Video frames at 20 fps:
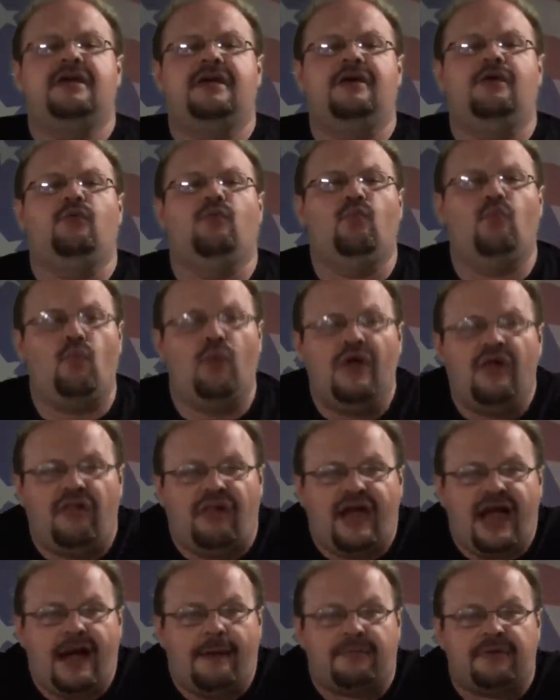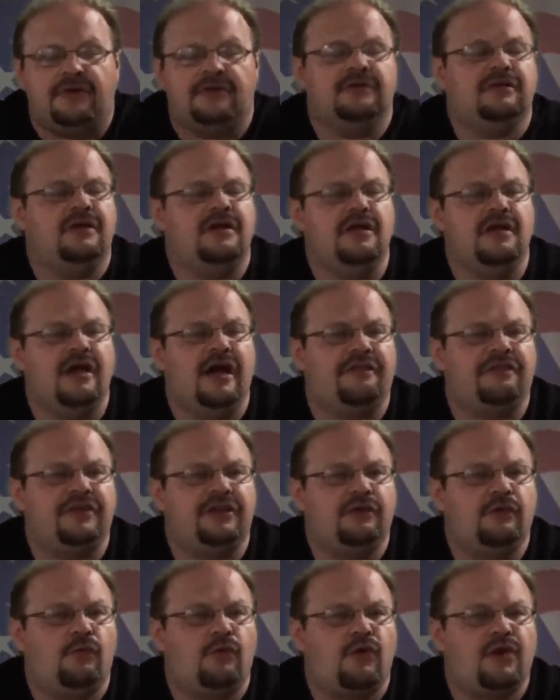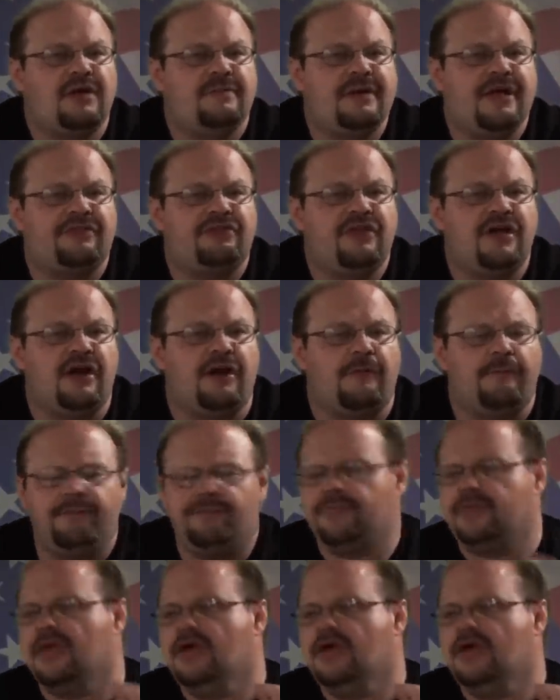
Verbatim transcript: It will happen. Nothing to worry about there.